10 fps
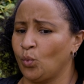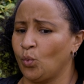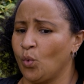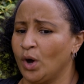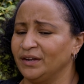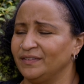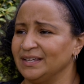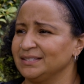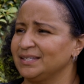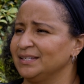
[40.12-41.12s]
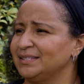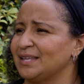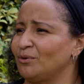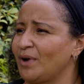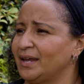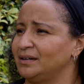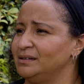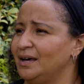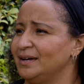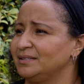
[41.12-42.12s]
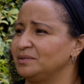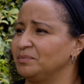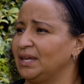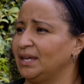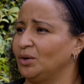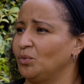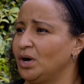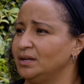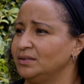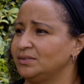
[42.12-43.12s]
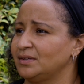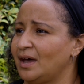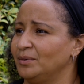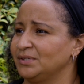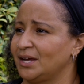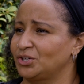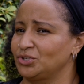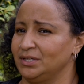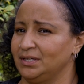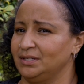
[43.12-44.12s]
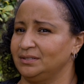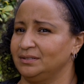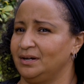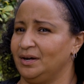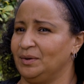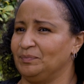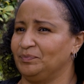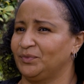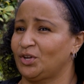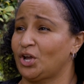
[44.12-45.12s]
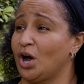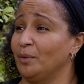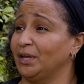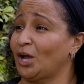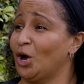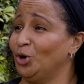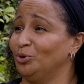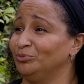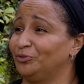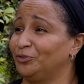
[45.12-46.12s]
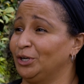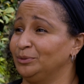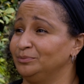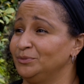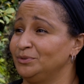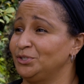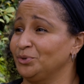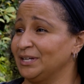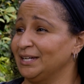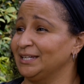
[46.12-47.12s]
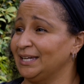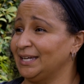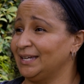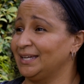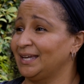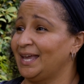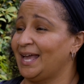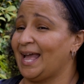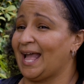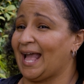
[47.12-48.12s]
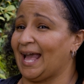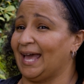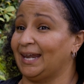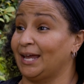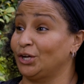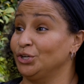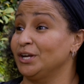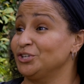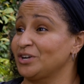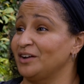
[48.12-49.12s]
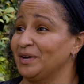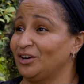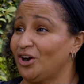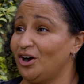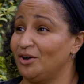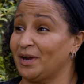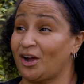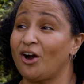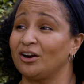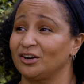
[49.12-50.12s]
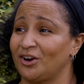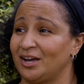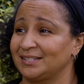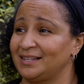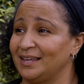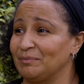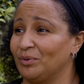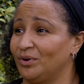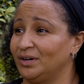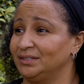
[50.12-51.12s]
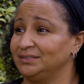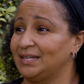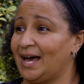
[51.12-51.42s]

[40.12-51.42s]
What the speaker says: One of the incidents that radicalized me was I was actually coming home from doing a gig, and I could not drive my car across Claiborne.